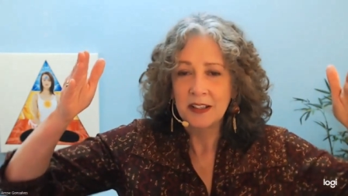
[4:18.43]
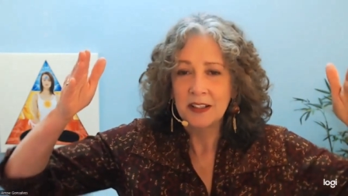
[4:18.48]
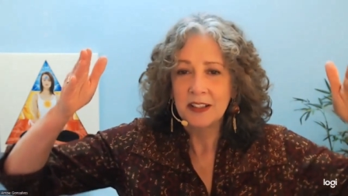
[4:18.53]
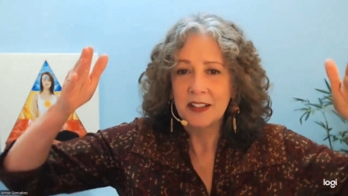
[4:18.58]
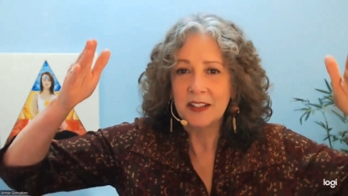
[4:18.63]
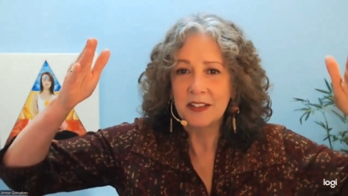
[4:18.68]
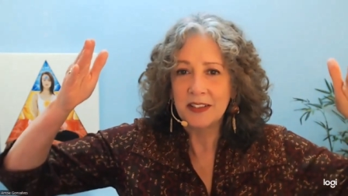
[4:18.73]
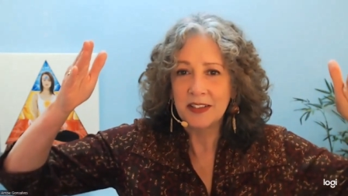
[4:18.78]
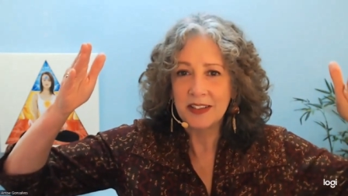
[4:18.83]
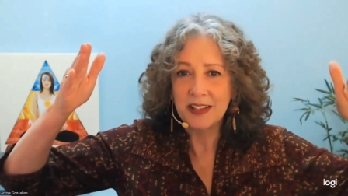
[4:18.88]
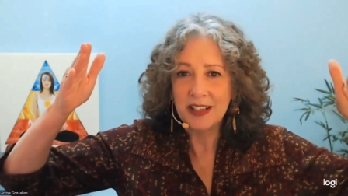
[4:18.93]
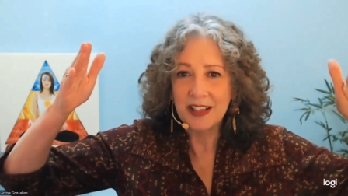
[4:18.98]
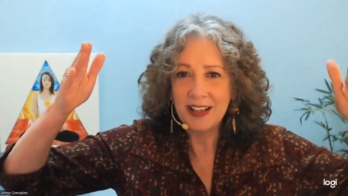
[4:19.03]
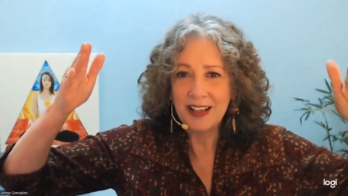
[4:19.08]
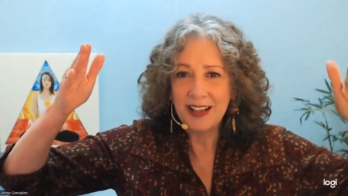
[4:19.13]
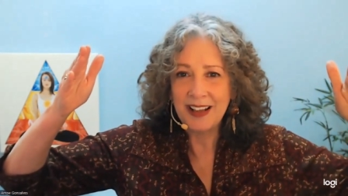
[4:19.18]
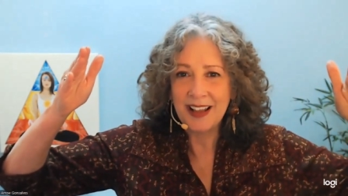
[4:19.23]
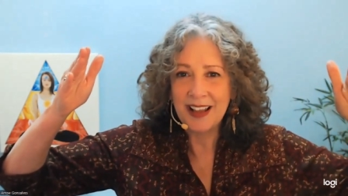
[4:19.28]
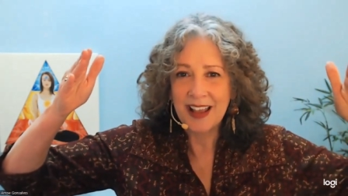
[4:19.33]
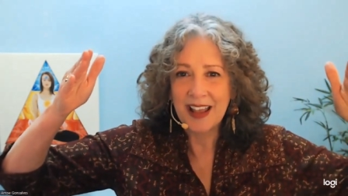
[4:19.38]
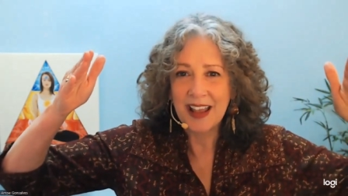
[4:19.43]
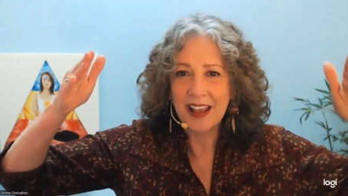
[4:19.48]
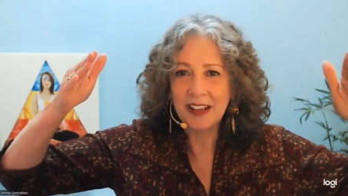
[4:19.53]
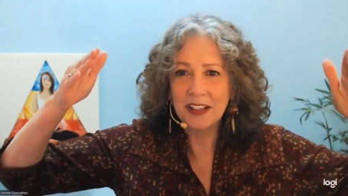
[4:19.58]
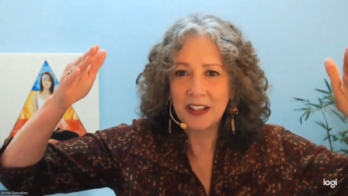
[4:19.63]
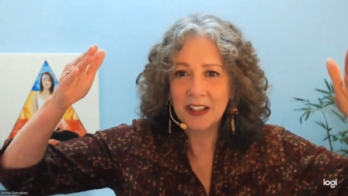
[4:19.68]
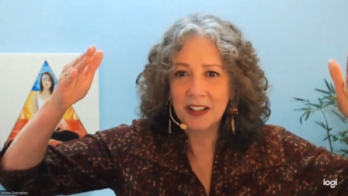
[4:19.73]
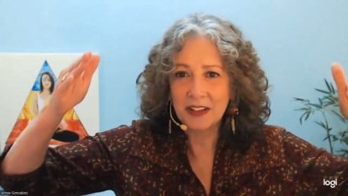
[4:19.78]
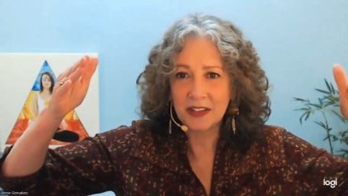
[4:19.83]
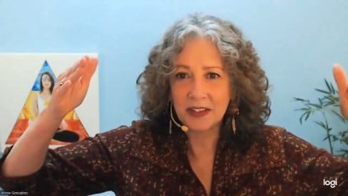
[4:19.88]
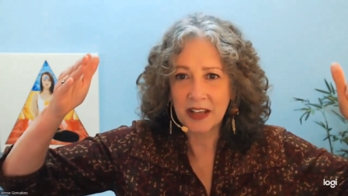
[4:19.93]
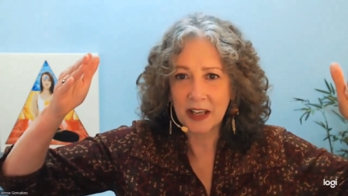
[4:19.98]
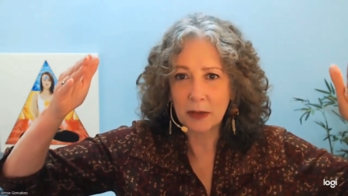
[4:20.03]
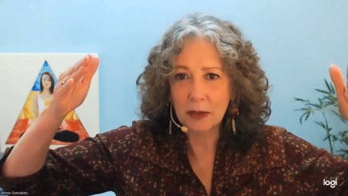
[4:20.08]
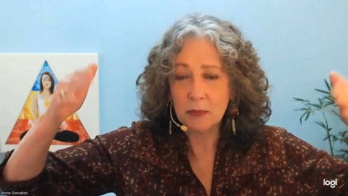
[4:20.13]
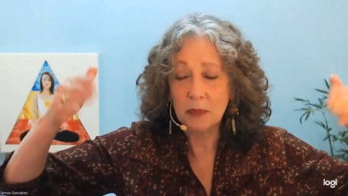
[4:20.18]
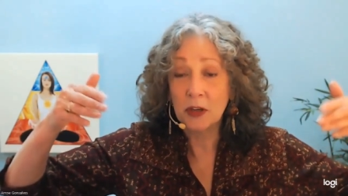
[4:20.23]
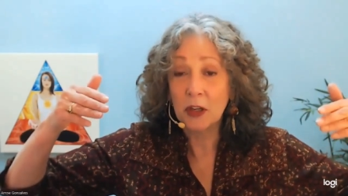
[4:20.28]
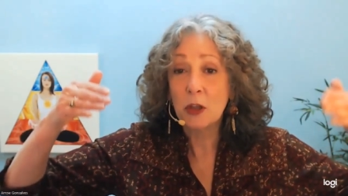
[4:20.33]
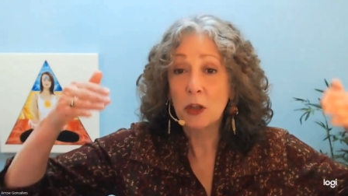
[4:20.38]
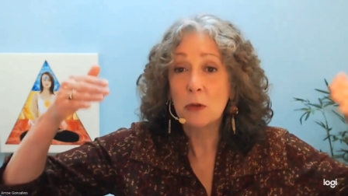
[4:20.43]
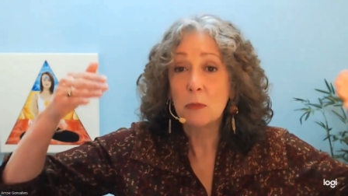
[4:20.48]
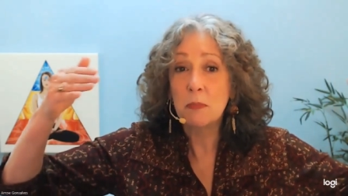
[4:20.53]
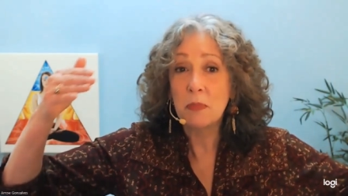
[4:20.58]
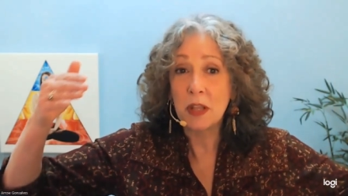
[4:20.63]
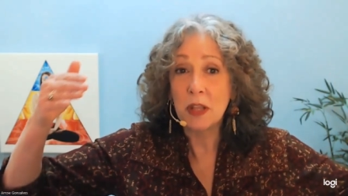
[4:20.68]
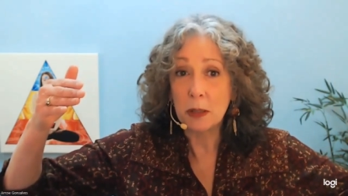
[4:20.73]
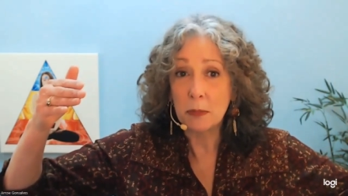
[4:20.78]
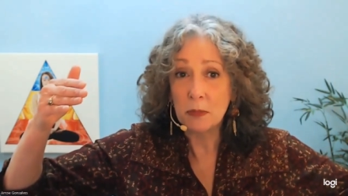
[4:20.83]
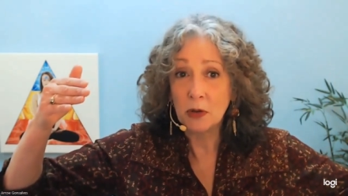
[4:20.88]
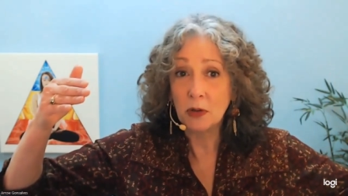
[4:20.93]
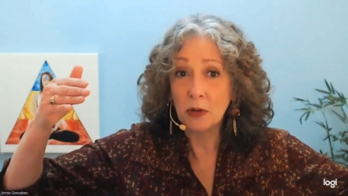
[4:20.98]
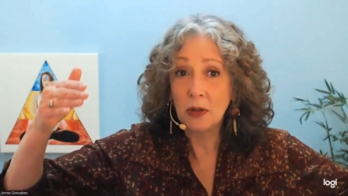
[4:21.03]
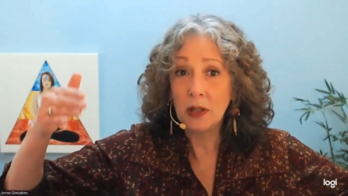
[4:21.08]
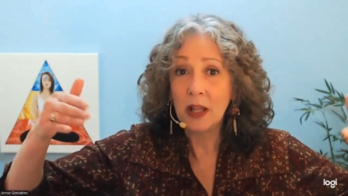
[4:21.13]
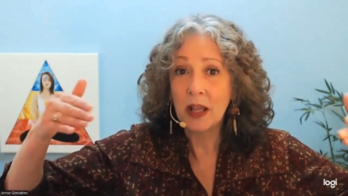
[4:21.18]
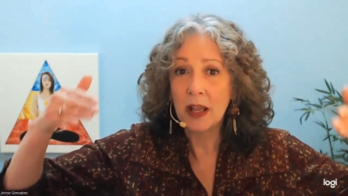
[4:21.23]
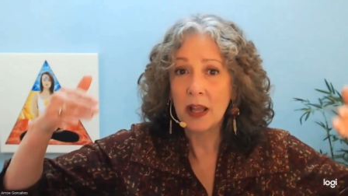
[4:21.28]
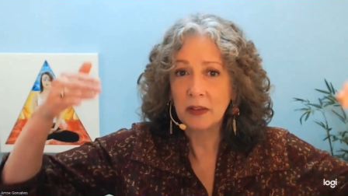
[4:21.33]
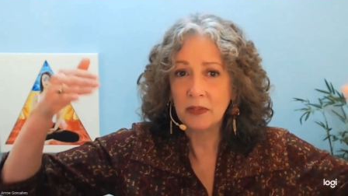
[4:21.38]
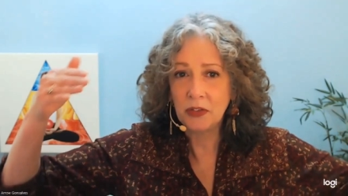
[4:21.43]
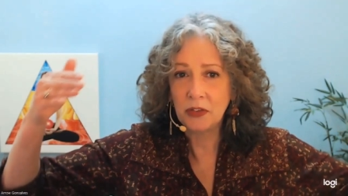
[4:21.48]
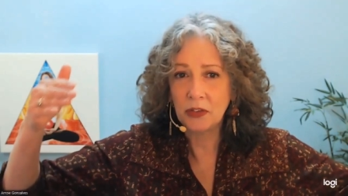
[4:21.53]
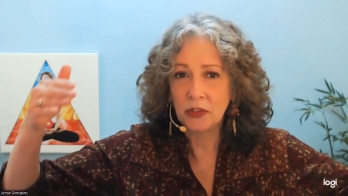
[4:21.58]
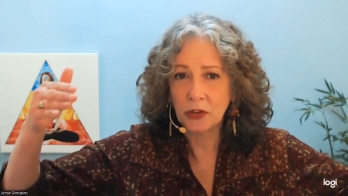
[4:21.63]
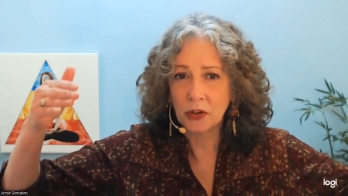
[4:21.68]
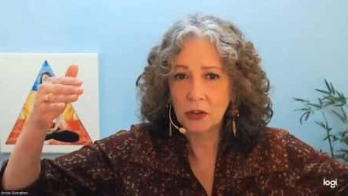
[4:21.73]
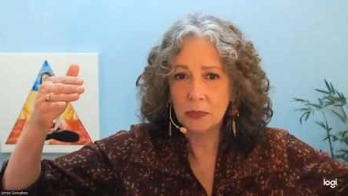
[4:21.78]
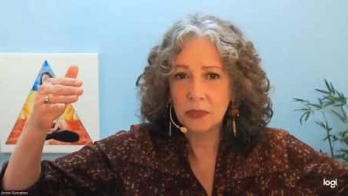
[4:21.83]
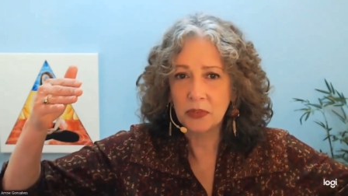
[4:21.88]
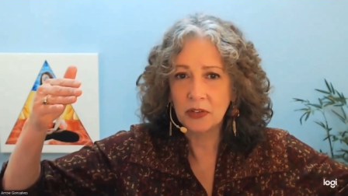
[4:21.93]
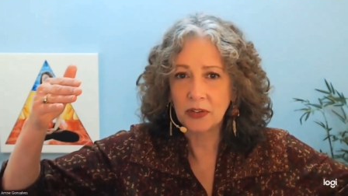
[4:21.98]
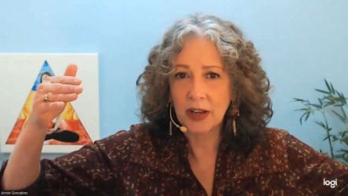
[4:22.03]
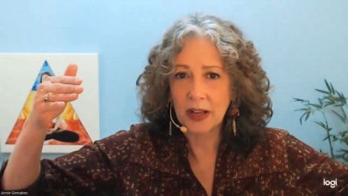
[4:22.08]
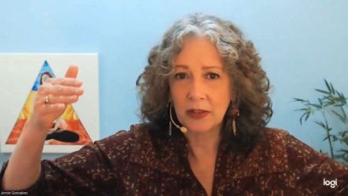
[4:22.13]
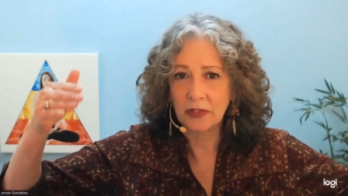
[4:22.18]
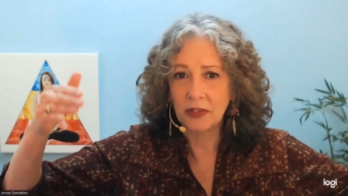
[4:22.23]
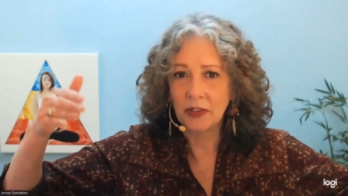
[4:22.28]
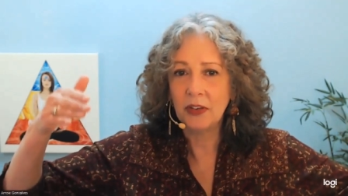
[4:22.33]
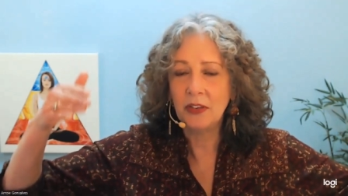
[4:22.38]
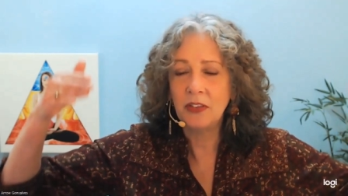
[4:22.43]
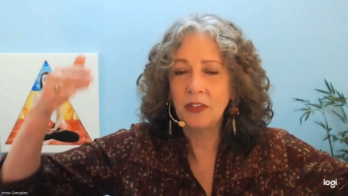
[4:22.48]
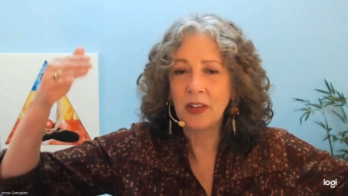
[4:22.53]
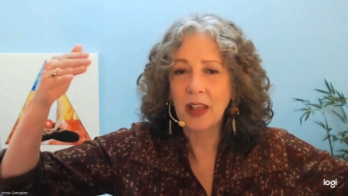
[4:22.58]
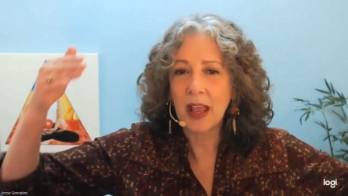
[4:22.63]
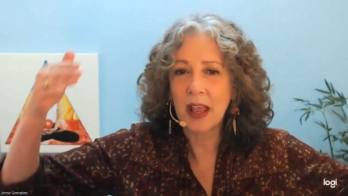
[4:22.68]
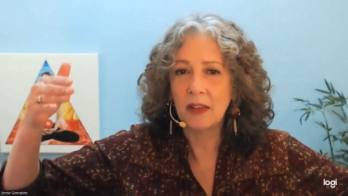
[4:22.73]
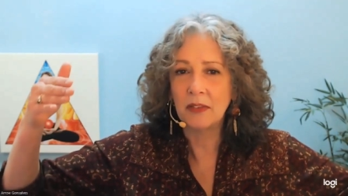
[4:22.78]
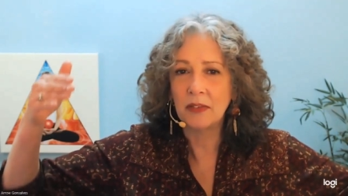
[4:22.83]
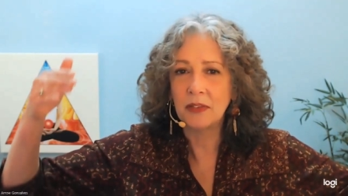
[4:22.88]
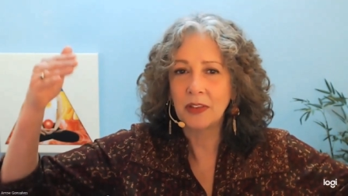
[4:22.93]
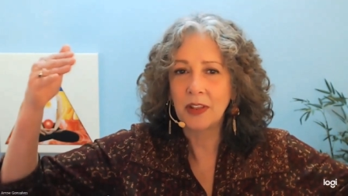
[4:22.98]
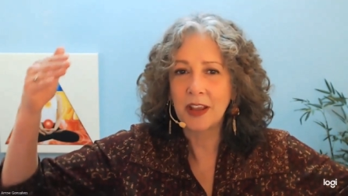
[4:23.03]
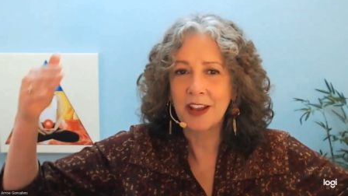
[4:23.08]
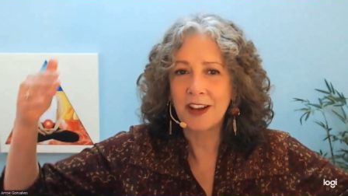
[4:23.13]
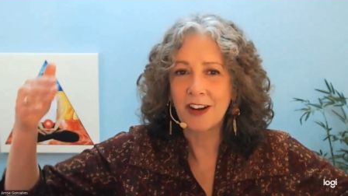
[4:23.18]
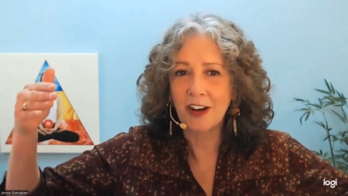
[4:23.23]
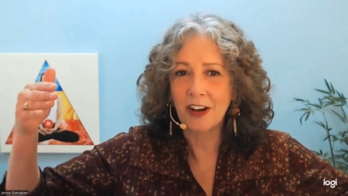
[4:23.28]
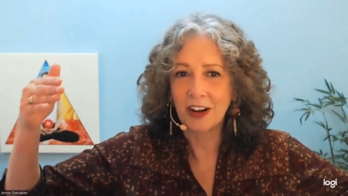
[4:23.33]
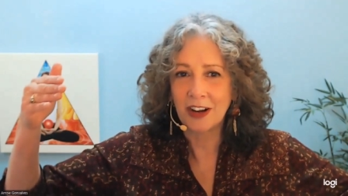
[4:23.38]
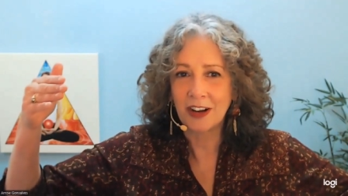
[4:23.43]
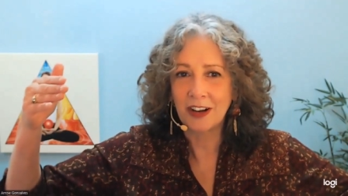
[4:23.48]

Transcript: to see and accept people and circumstances as they are.